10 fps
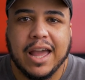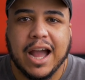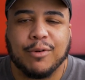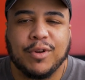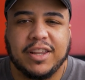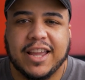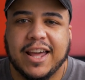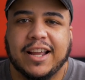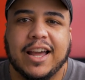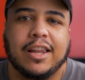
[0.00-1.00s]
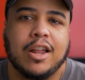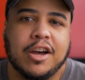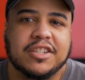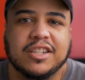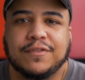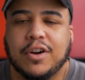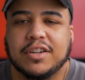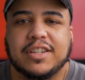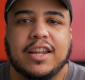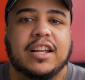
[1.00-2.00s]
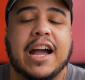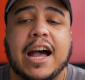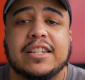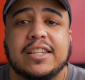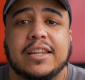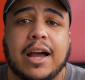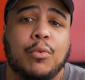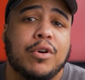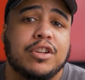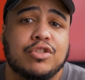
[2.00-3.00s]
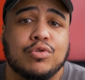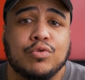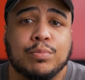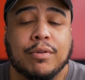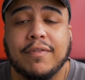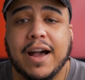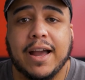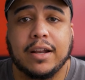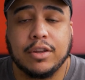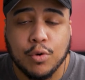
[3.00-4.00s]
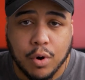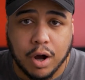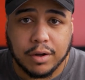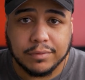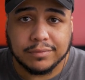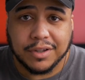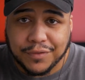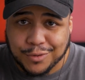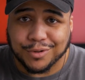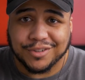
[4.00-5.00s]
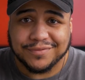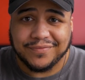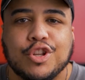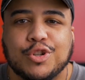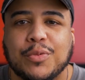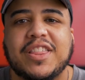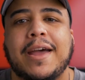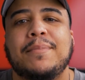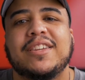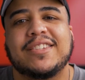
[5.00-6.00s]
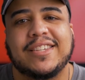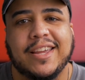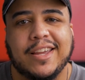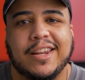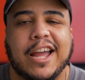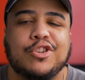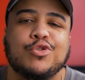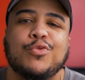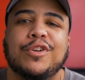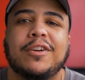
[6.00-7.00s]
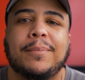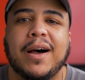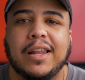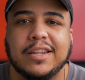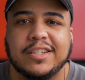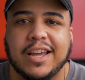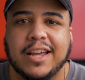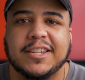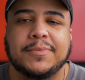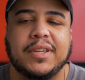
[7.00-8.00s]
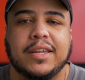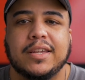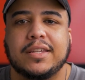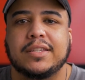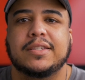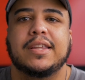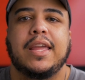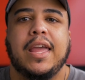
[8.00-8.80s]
I really kind of got lost as far as like the content I wanted to provide you all, the viewer. So with that being said, I do want to apologize because